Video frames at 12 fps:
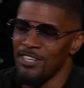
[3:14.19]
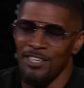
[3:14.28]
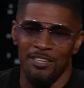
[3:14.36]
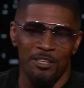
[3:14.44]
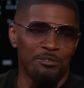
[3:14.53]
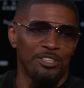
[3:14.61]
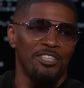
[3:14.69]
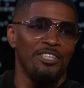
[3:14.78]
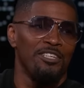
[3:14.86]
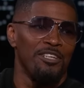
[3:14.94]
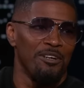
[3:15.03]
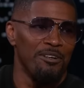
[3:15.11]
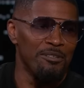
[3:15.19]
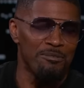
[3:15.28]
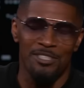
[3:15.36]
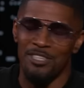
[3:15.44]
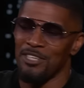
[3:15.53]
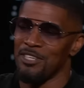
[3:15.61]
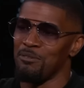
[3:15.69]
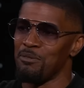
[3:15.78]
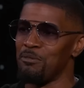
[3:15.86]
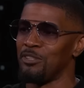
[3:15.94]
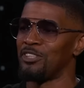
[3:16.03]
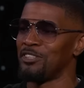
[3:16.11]
hood. It was in the hood though. It was in yeah, the
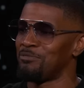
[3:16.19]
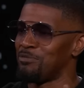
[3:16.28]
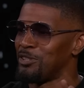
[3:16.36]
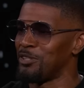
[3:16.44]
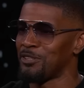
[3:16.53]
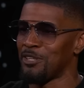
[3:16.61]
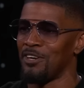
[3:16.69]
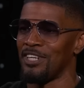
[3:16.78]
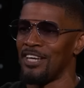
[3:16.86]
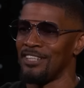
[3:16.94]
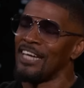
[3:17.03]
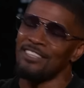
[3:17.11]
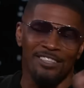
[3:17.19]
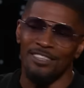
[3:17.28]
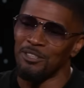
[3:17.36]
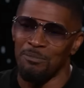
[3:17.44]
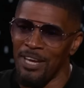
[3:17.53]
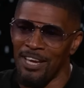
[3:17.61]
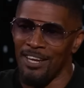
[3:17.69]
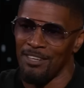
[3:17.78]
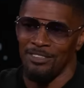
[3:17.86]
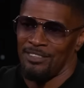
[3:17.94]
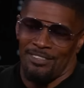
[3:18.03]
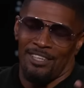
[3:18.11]
hood. It just uh, just starting out. Not the hood's bad.
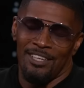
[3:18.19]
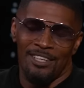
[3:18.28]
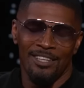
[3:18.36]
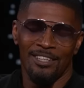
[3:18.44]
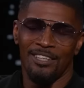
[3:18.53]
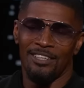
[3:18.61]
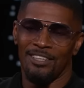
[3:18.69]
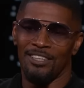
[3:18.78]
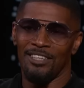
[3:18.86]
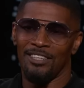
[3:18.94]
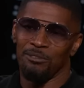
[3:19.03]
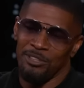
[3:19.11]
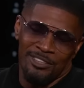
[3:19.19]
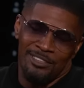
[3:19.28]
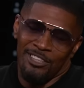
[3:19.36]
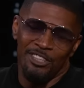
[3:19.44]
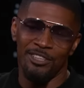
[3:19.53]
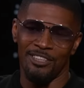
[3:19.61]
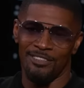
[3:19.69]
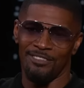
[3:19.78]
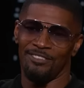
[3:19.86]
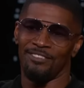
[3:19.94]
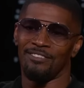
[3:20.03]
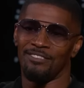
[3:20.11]
I'm just. But just the hood.
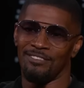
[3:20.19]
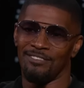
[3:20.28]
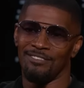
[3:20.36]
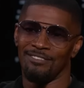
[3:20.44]
So wait.